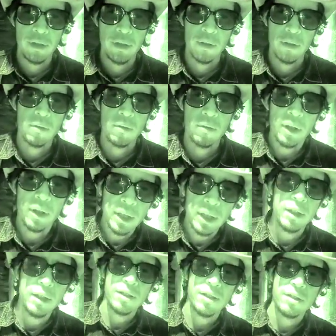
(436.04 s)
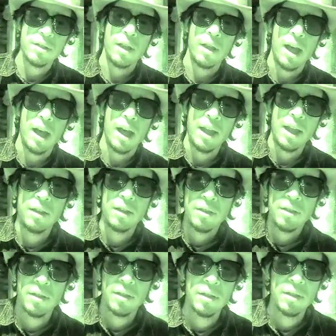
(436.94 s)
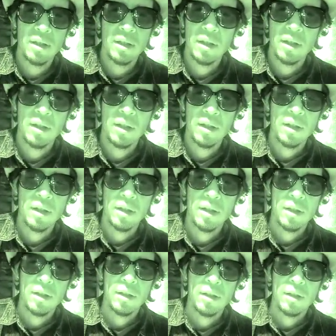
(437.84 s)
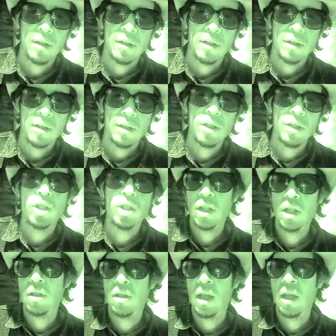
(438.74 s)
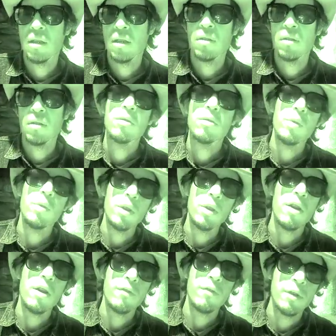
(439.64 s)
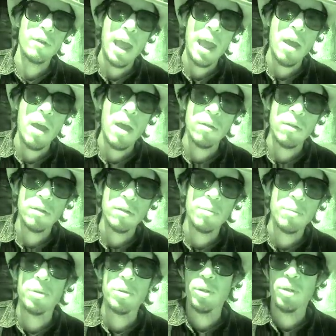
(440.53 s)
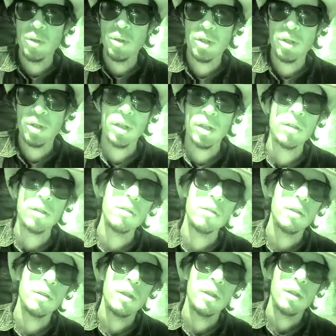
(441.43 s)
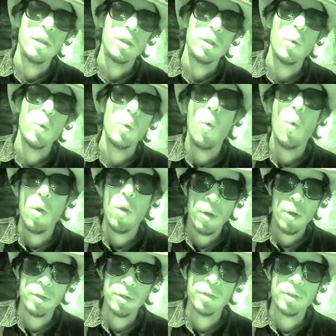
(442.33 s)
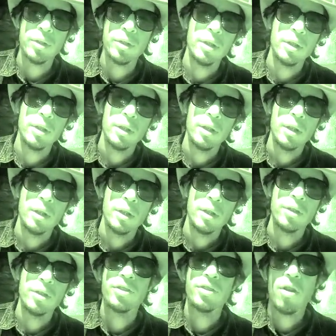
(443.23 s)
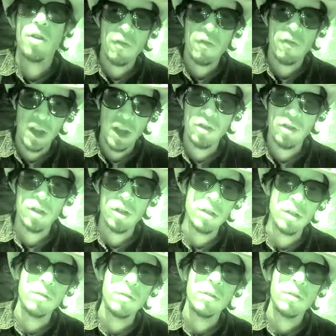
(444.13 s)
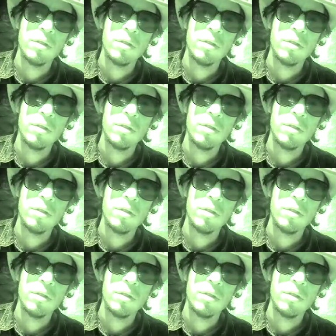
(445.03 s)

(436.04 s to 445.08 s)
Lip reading: to. Really? This is the highest? The shit that we offer now, the pollution, the wars, the starvation,